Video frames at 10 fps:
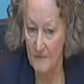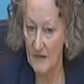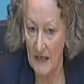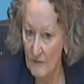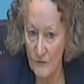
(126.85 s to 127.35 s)

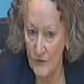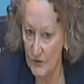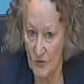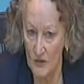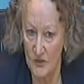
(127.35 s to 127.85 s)

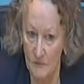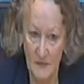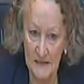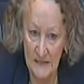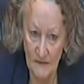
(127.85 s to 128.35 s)
infrastructure,
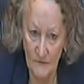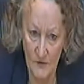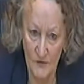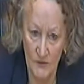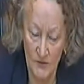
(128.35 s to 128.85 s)
business
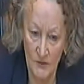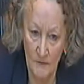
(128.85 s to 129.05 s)
infrastructure.